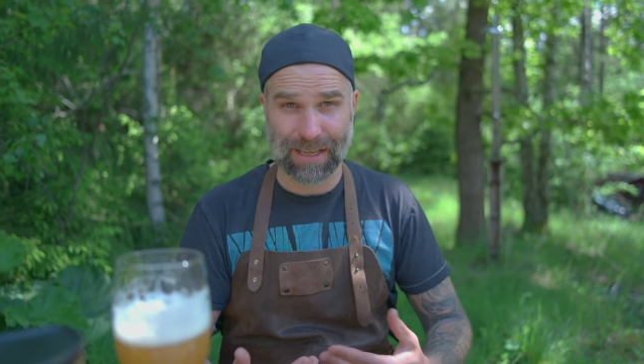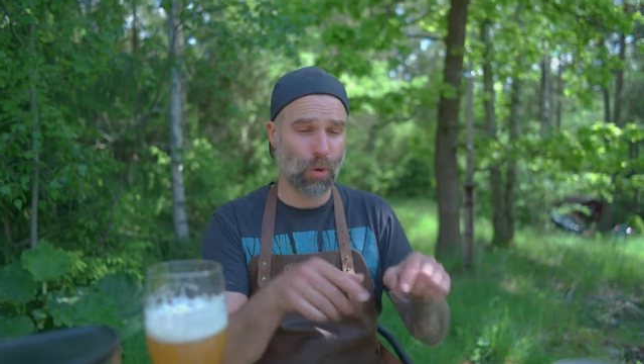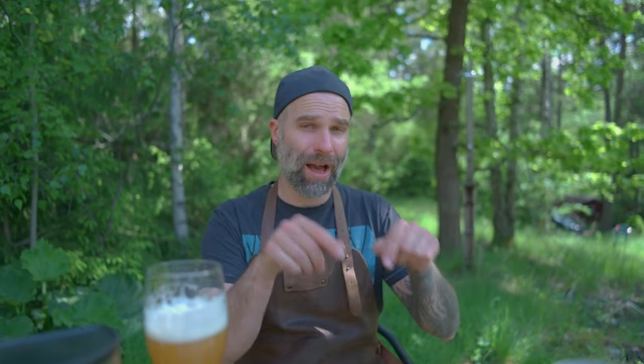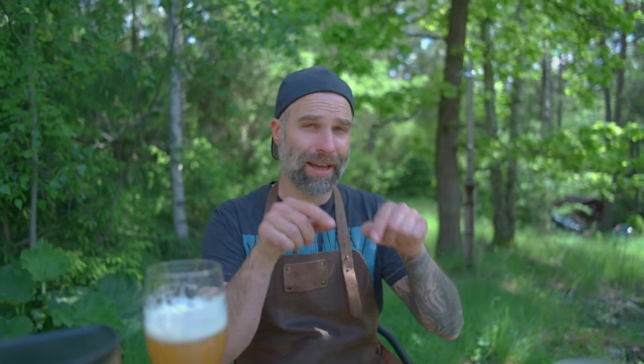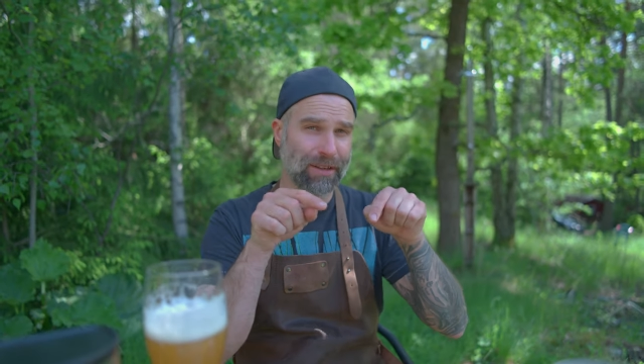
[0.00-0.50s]

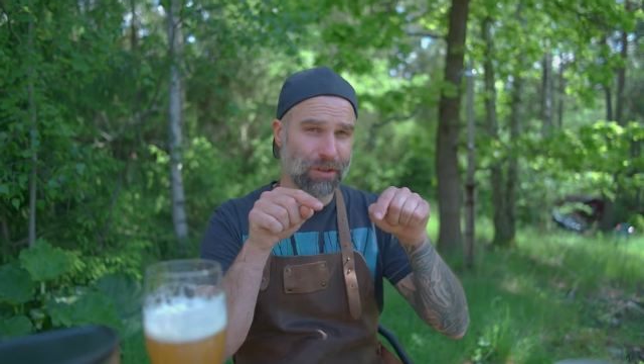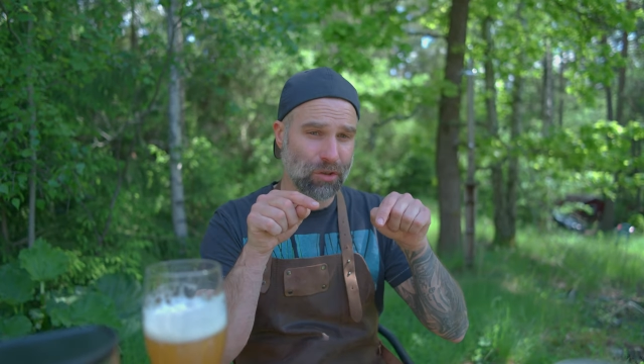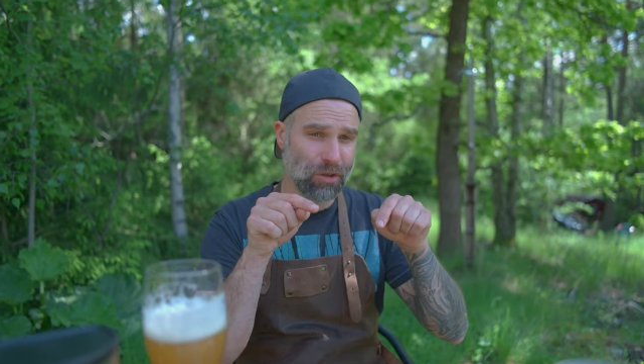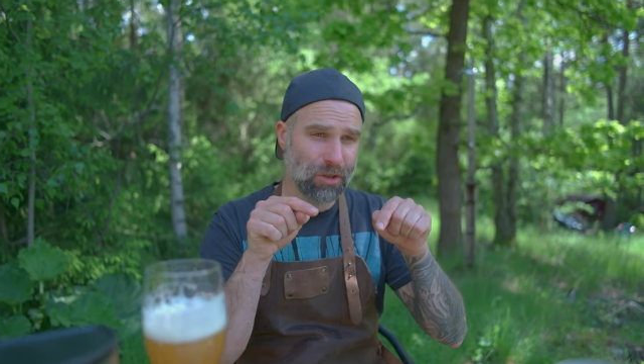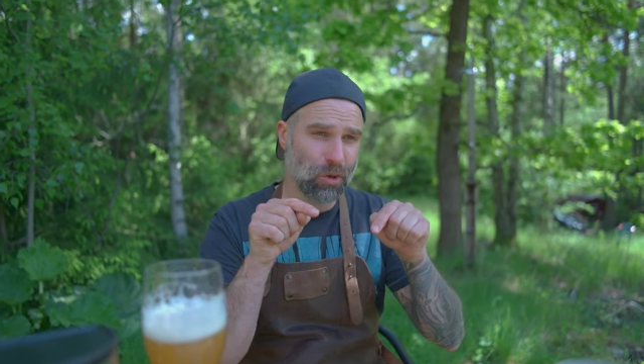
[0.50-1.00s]
So I
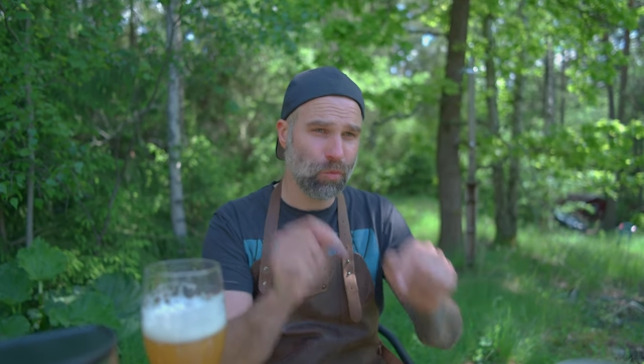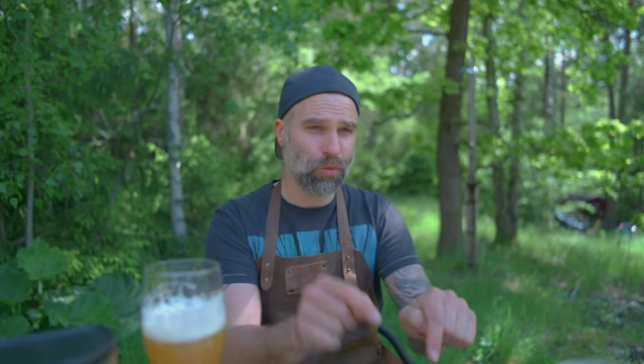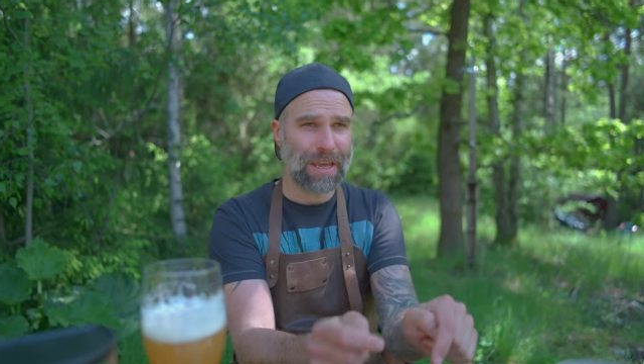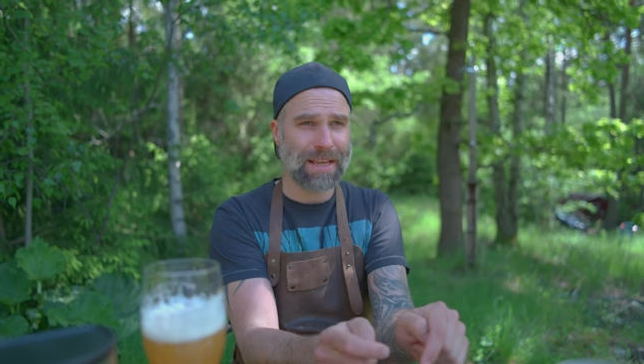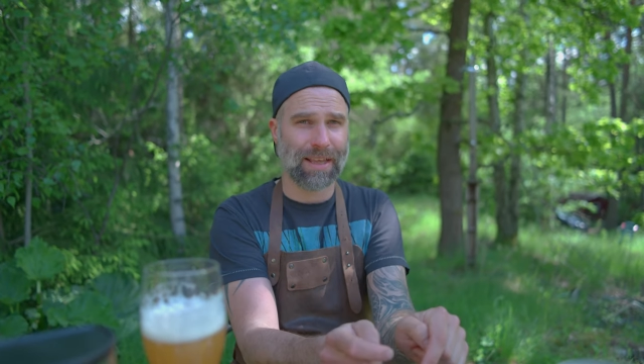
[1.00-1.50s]

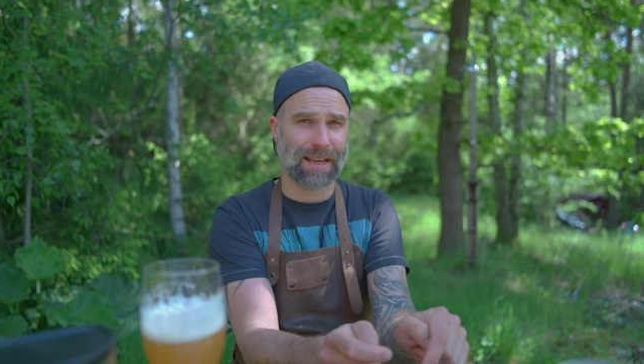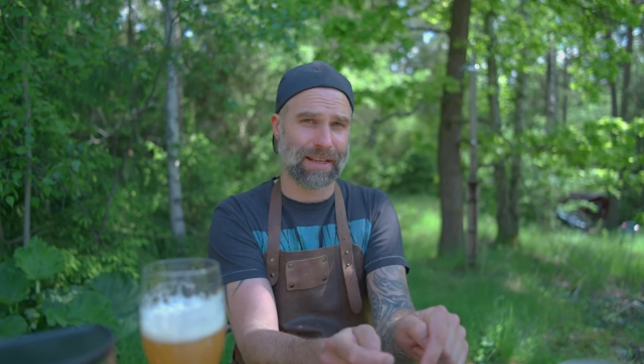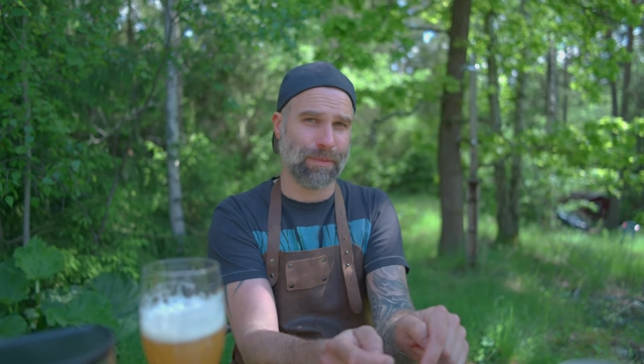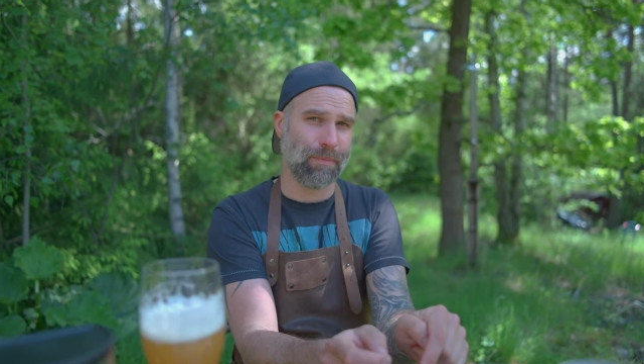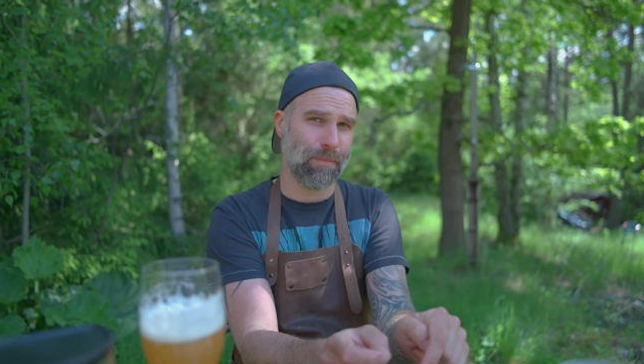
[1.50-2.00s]
don't think they